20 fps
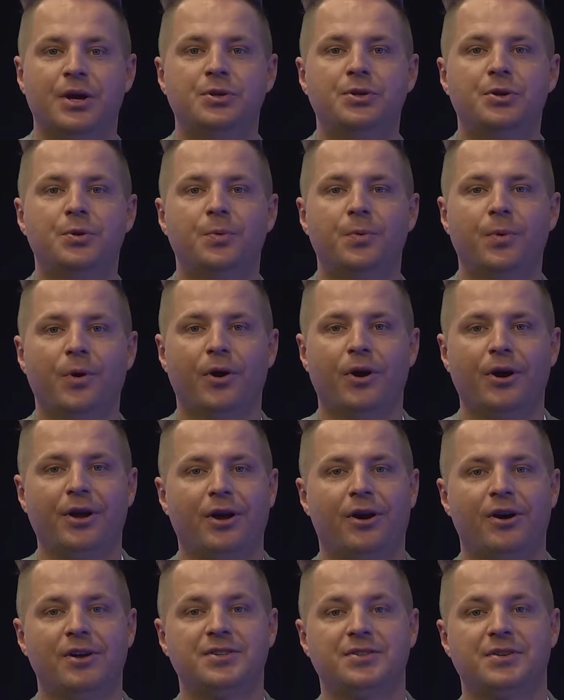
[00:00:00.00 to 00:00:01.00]
to work
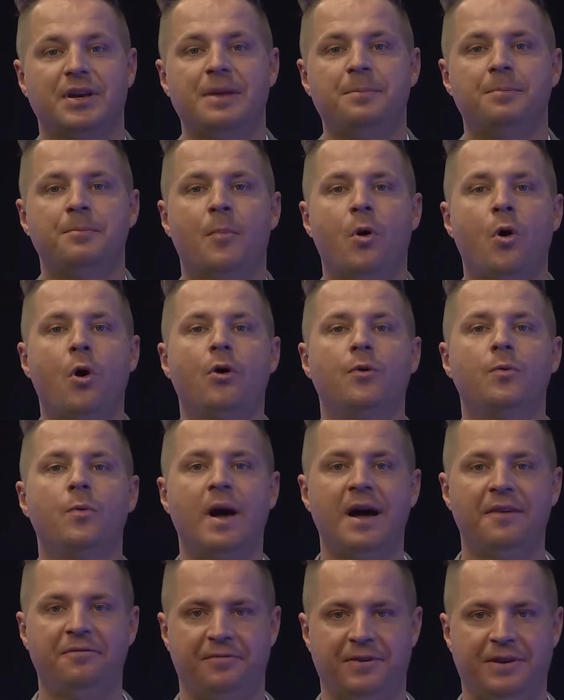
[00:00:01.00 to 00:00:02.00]
also in more
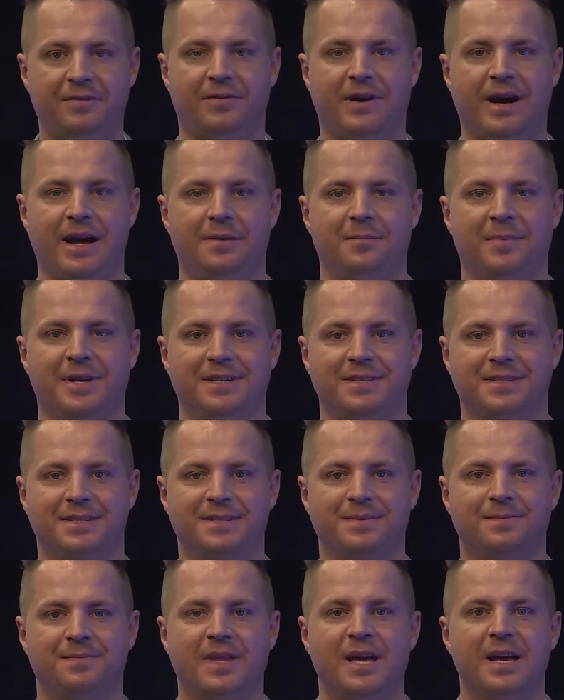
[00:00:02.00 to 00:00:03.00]
rough environments.
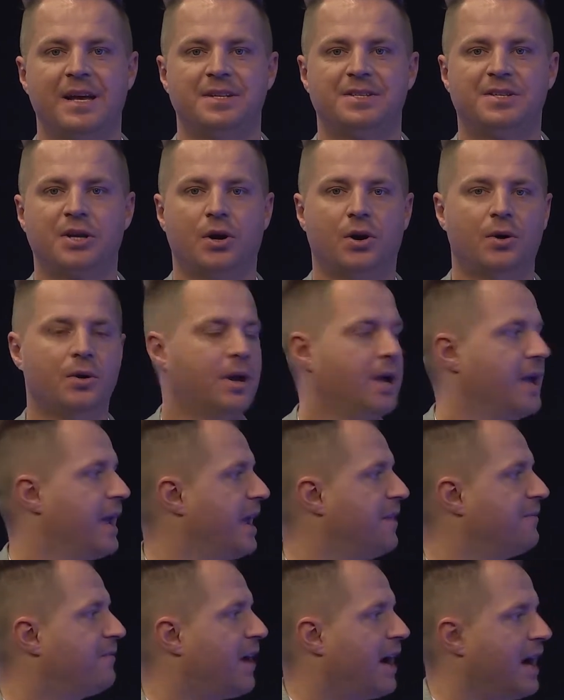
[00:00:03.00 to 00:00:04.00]
So
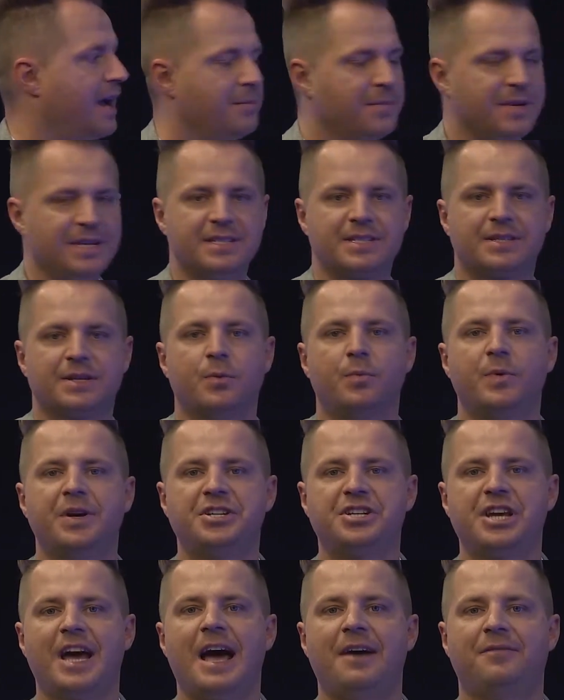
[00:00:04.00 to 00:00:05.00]
environments
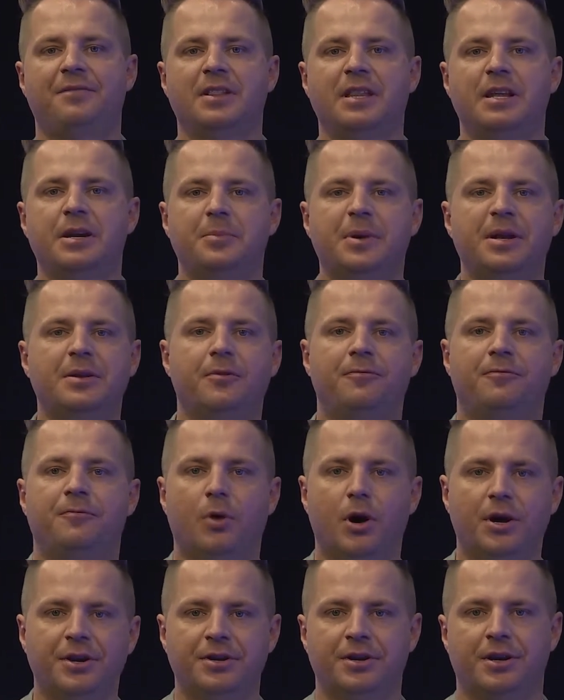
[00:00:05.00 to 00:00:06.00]
which have a little bit of
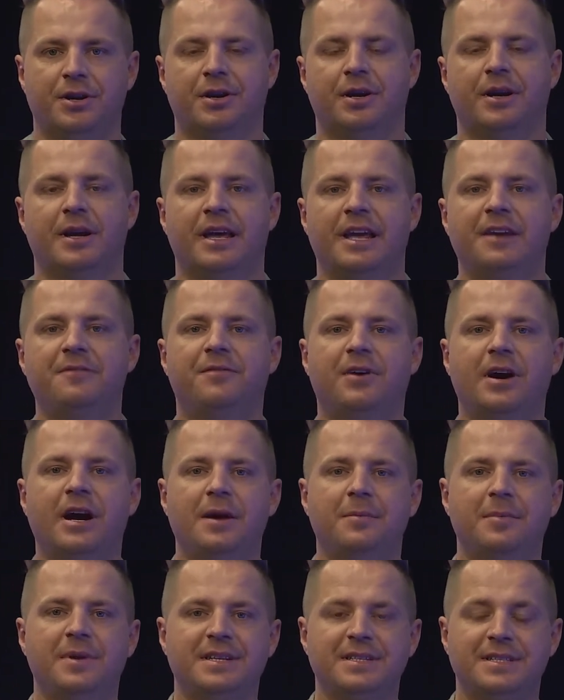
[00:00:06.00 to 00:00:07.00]
water,
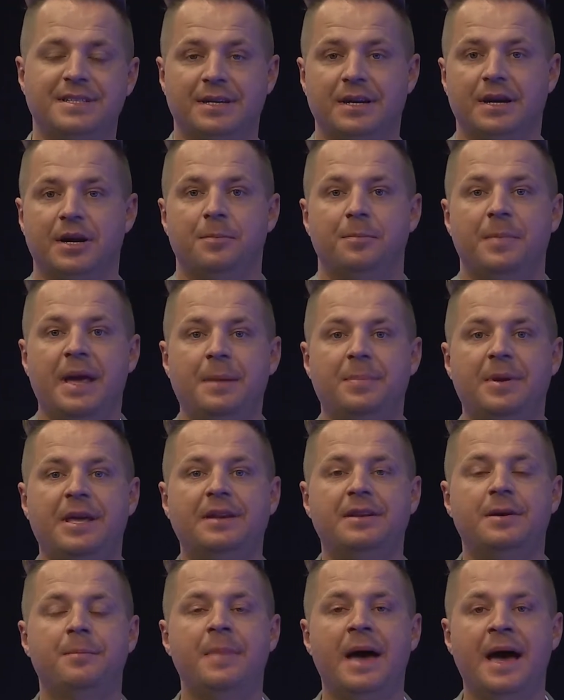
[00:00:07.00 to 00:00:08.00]
environments maybe in
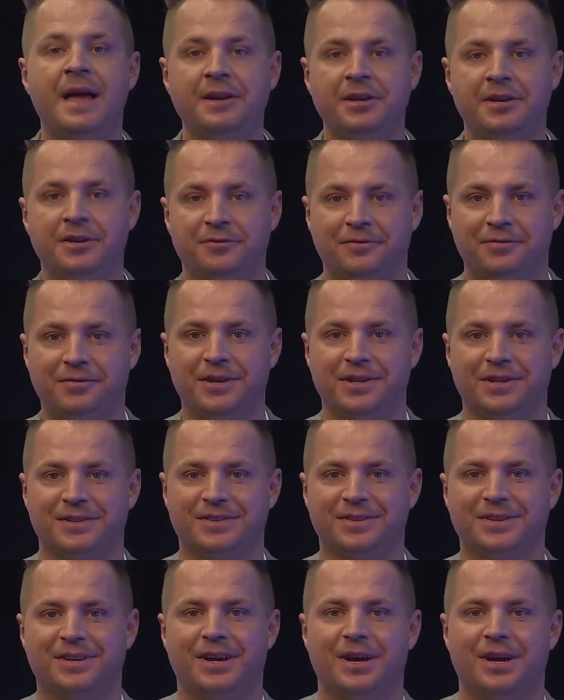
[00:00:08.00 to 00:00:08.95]
the medical field,